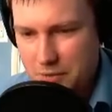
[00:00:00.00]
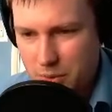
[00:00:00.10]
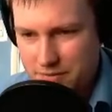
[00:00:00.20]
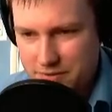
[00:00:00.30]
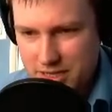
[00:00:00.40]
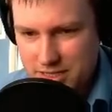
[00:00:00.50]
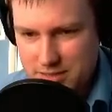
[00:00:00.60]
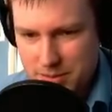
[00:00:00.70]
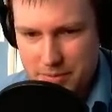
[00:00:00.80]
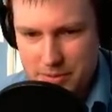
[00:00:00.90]
1,000
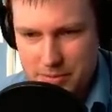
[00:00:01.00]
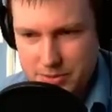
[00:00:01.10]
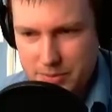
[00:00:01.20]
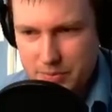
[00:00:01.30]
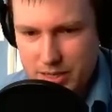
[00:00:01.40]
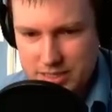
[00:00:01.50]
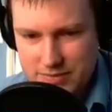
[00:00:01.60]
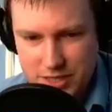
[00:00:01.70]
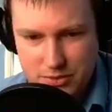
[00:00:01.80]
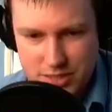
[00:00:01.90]
supply world, which will be relatively
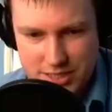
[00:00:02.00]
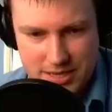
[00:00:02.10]
useless.